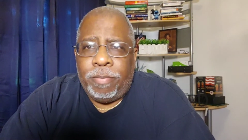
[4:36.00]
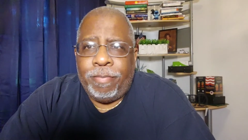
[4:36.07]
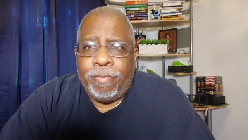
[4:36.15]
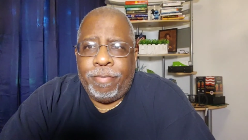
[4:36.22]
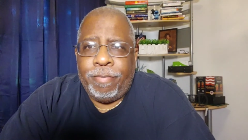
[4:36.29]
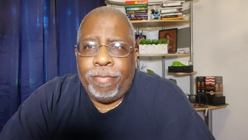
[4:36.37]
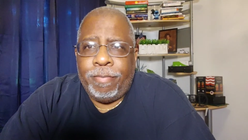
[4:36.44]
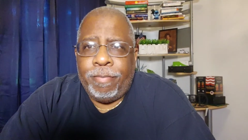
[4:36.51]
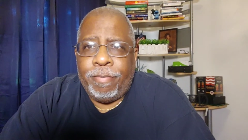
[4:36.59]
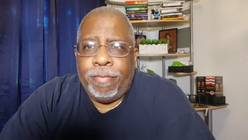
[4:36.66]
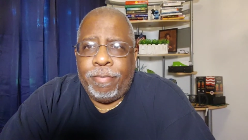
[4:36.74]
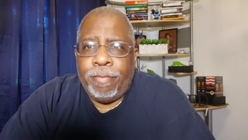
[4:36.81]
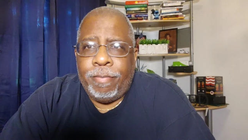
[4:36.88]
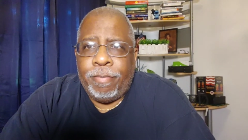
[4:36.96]

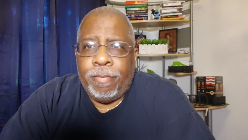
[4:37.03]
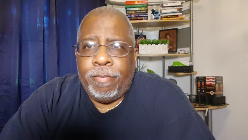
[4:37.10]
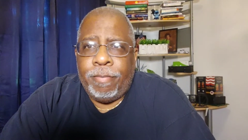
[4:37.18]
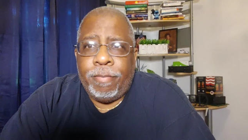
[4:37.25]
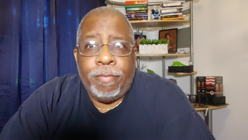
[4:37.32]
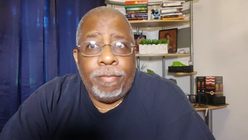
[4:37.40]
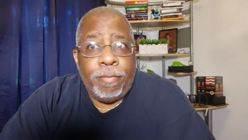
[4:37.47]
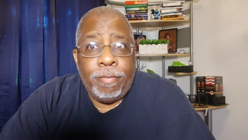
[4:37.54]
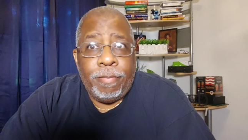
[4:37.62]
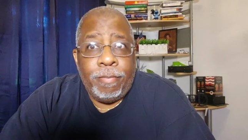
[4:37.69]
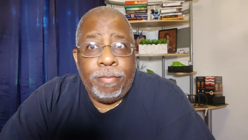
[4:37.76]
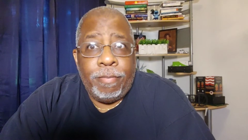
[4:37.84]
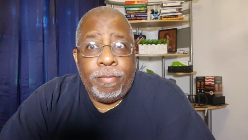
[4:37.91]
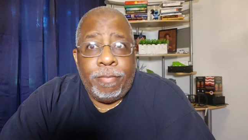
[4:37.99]

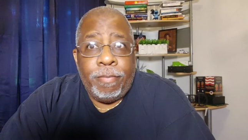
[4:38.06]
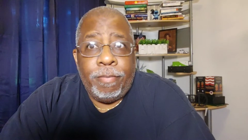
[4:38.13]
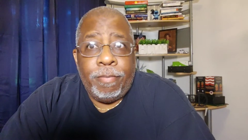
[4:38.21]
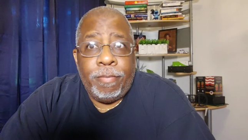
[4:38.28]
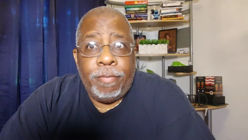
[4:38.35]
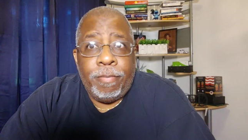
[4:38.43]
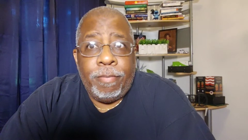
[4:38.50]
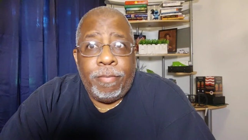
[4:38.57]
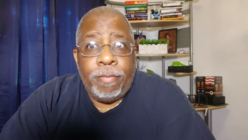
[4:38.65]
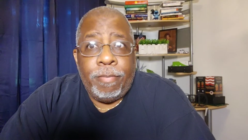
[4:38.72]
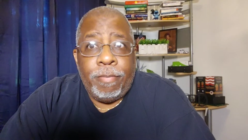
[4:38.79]
[no speech]